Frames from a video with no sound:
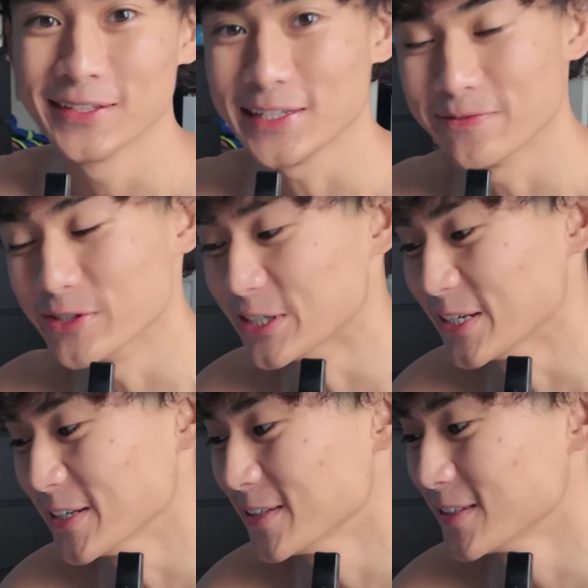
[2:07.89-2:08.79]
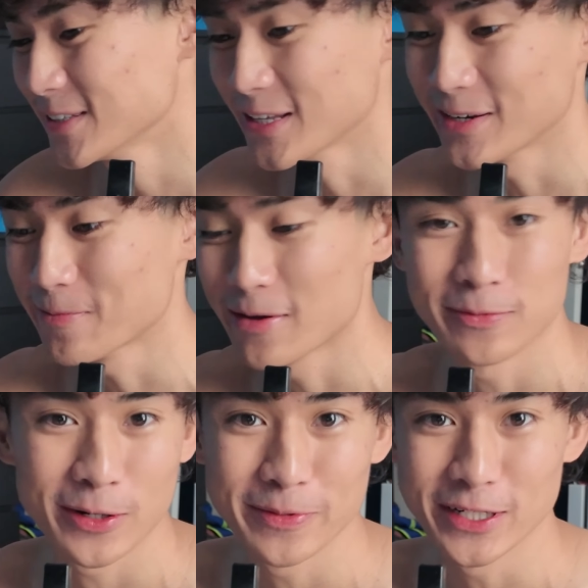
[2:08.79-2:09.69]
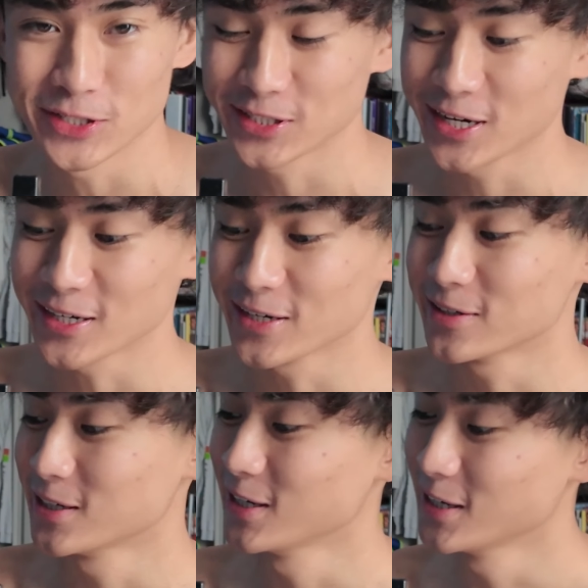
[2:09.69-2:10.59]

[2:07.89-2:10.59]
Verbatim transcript: in Virginia than in my apartment in Chicago,